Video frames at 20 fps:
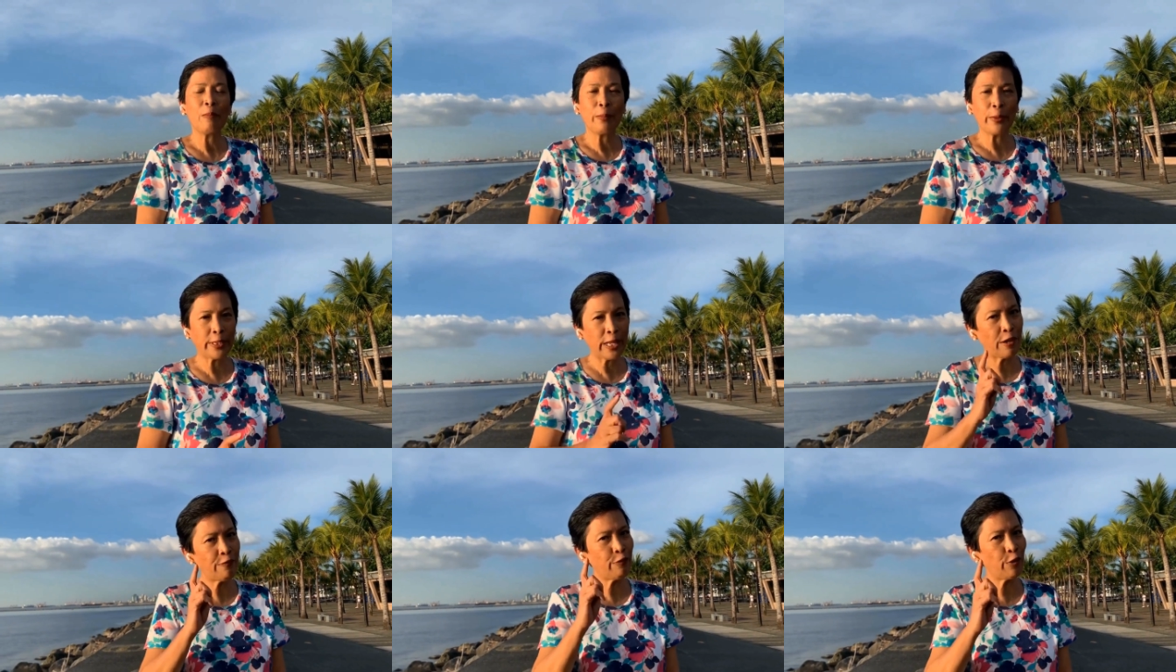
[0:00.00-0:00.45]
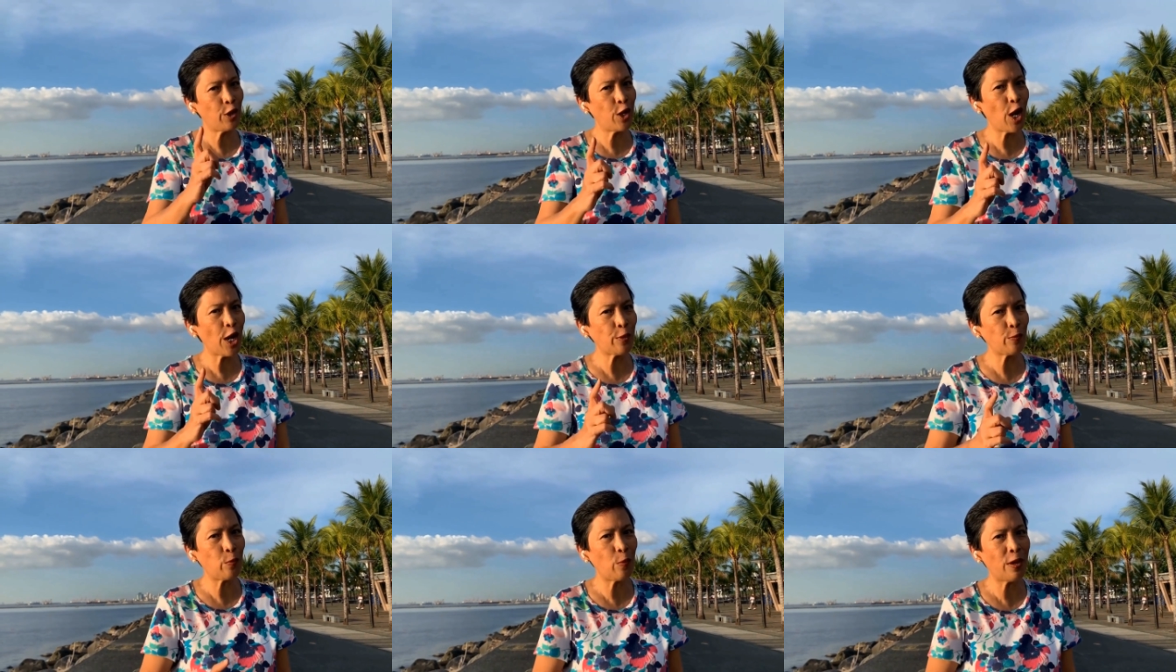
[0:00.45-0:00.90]
But I
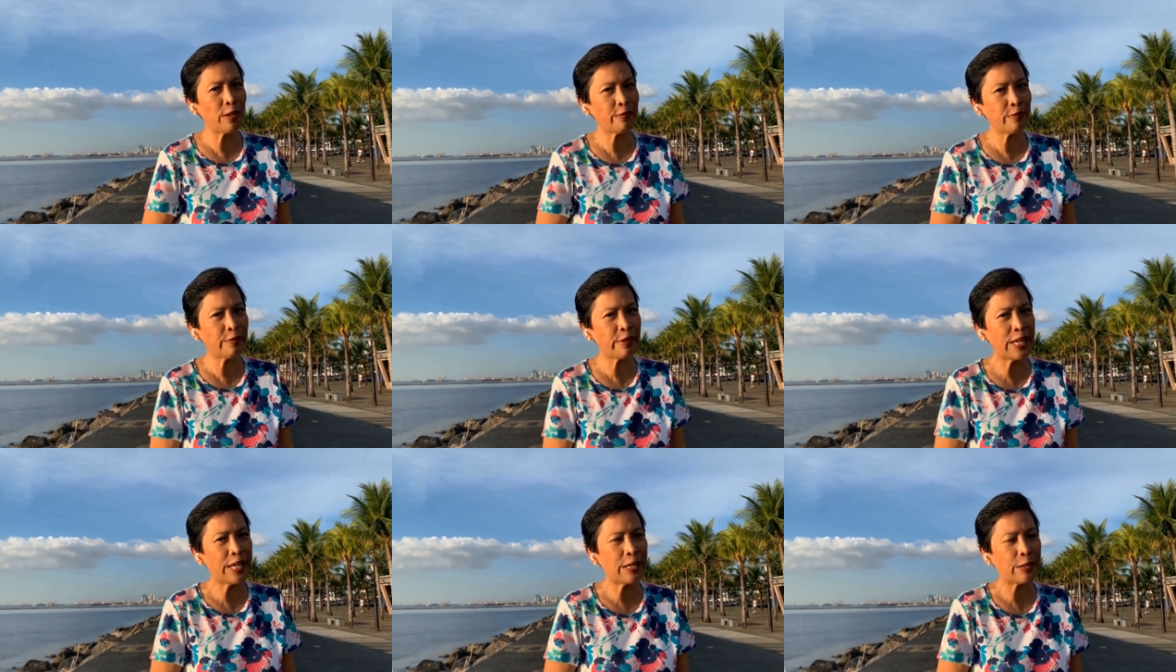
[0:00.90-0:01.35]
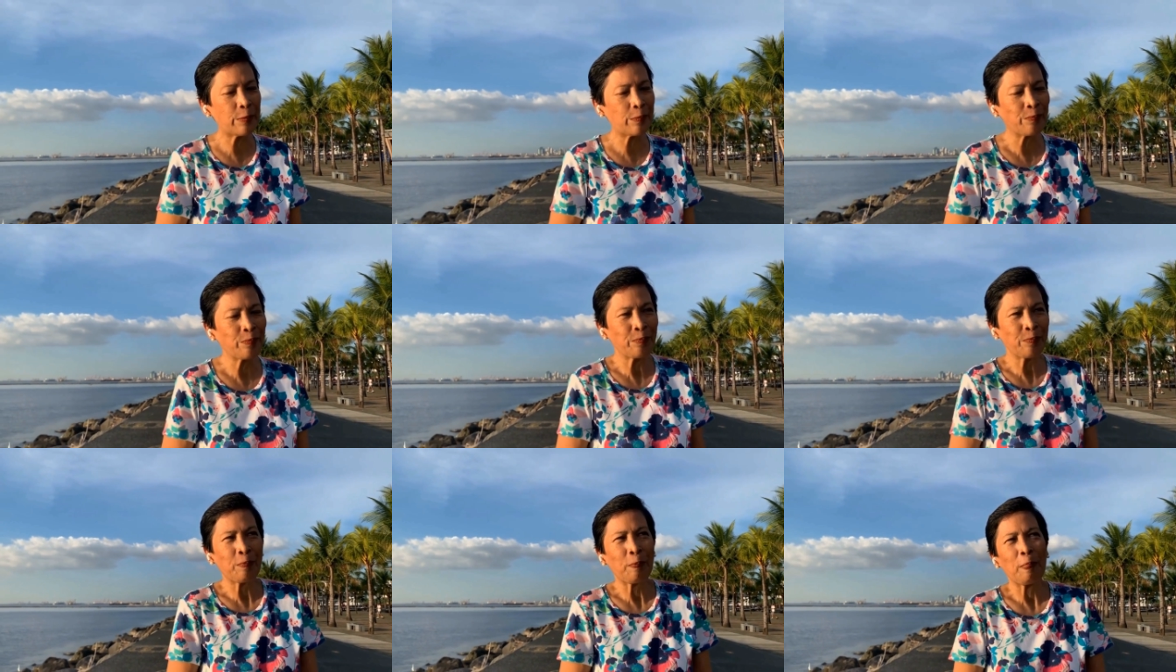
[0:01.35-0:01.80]
forgot one thing
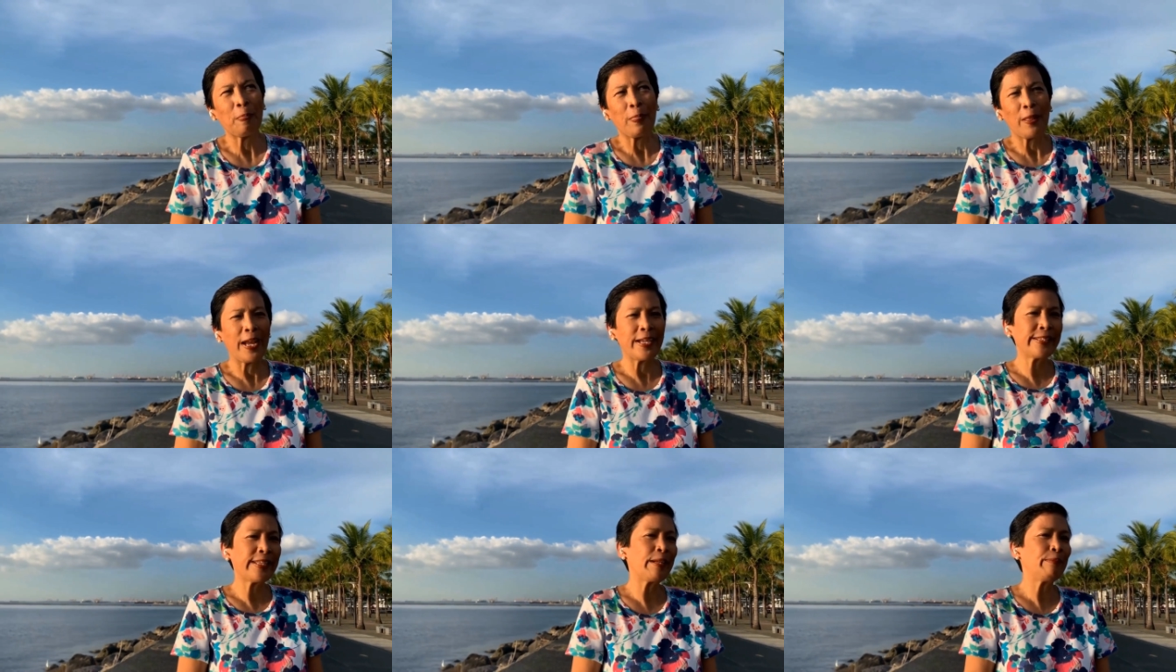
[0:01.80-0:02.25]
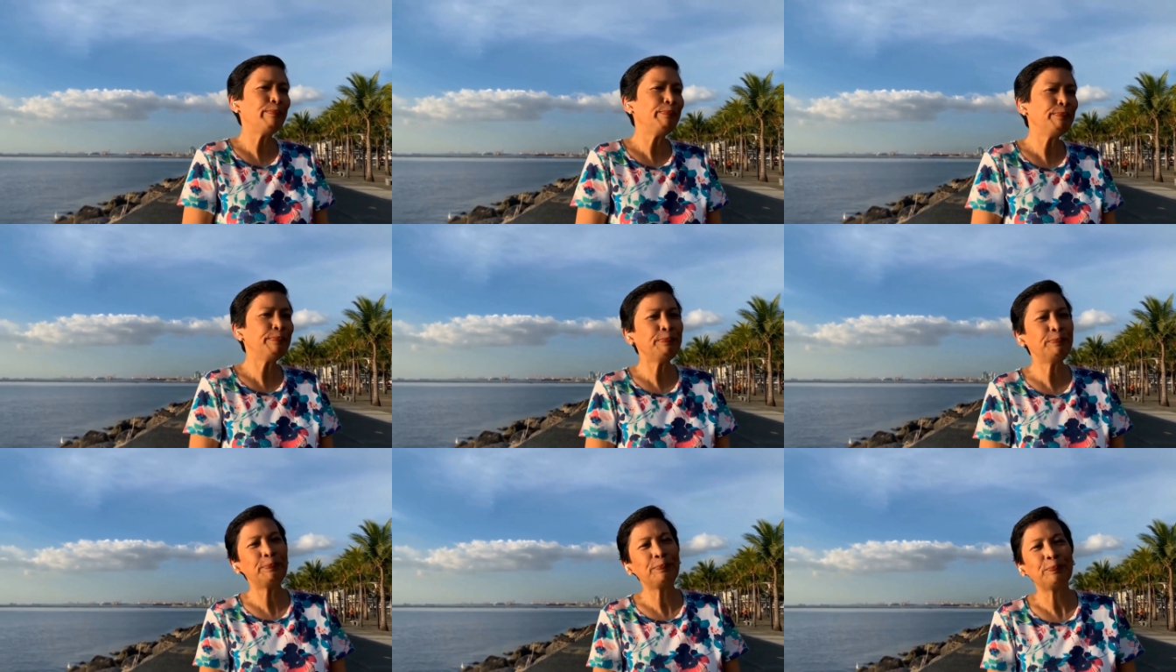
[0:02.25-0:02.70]
I said,
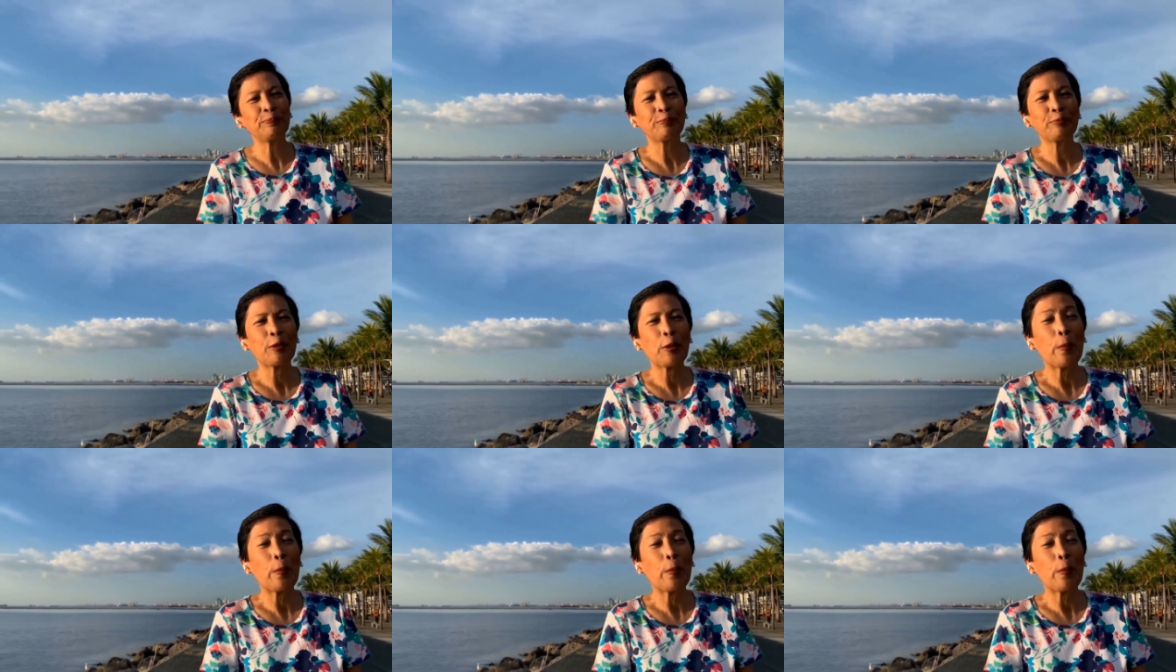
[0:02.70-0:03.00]
hmm,